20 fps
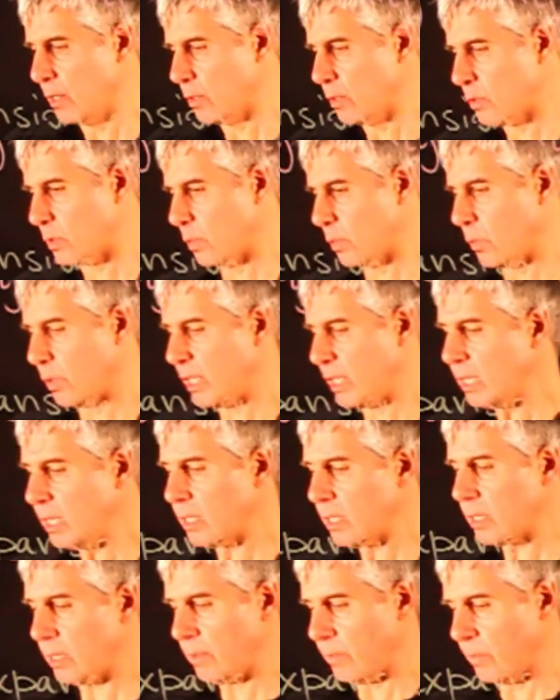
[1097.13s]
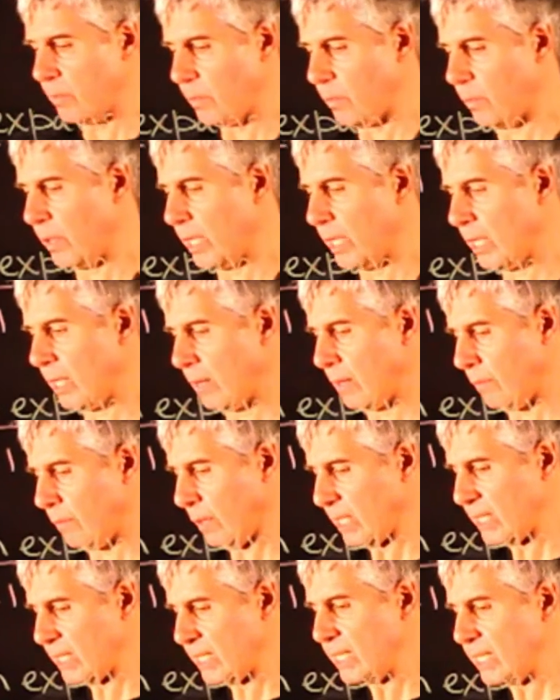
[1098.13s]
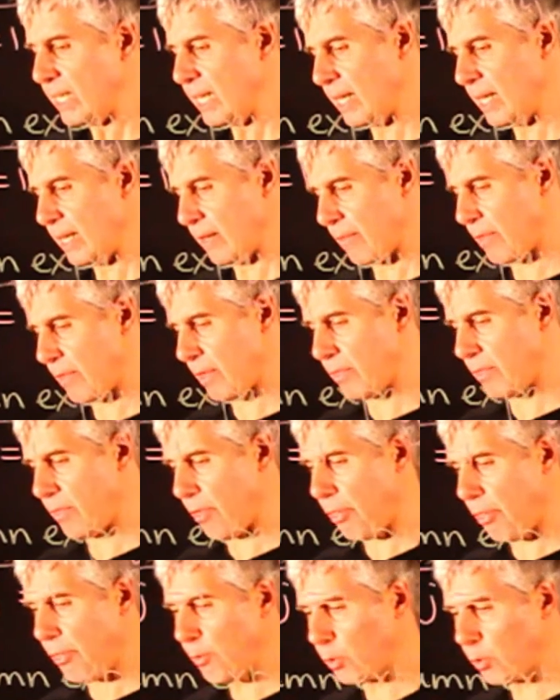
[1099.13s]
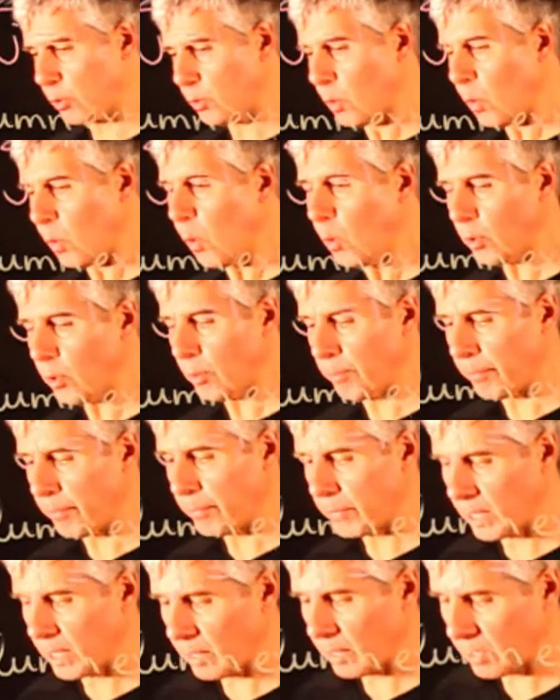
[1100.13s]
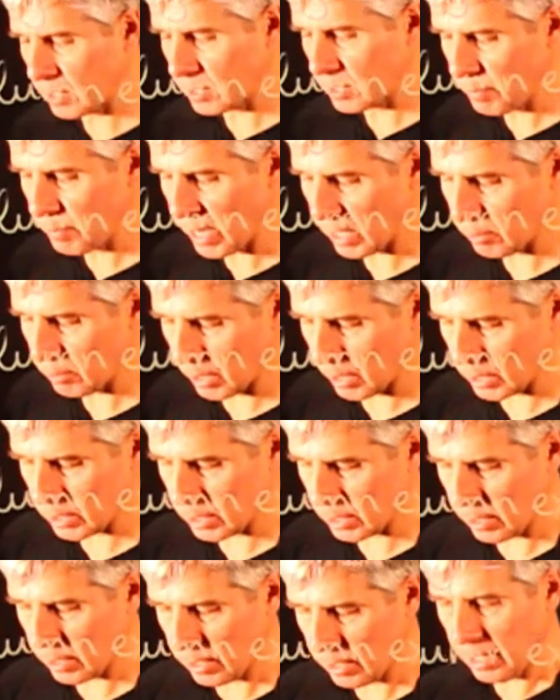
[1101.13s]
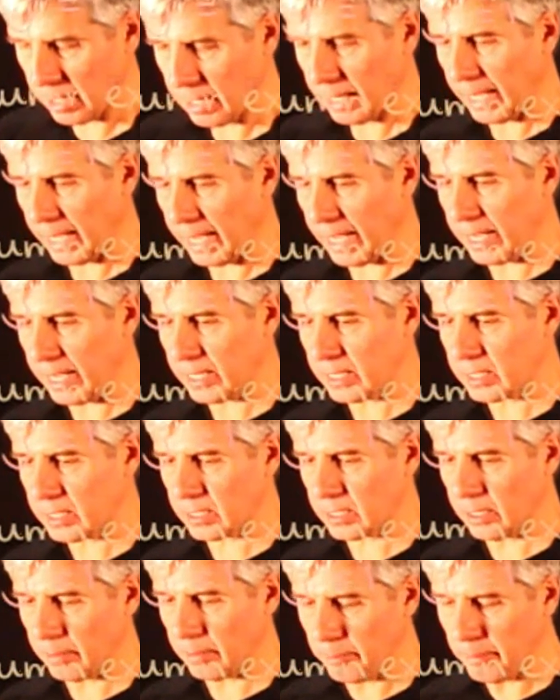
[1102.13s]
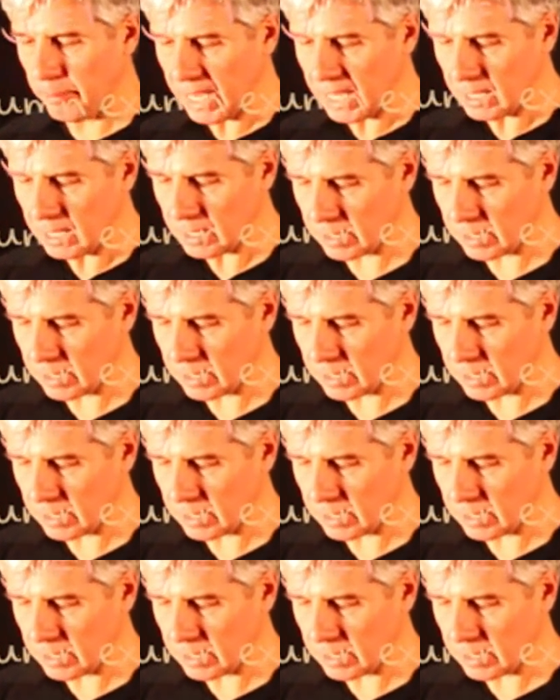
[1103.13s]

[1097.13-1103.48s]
So here we see that the third column in this matrix has many